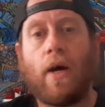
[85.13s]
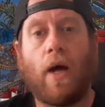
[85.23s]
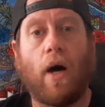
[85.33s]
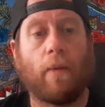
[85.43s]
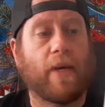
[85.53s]

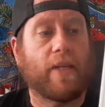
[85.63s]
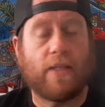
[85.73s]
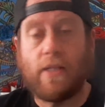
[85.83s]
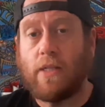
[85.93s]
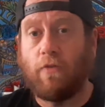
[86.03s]
It
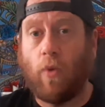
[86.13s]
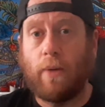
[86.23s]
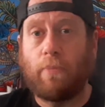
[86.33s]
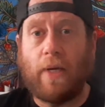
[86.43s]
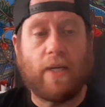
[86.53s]
consists of
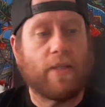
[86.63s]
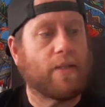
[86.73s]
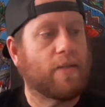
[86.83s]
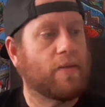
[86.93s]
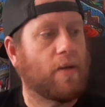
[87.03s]
one
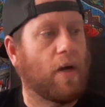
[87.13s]
piece.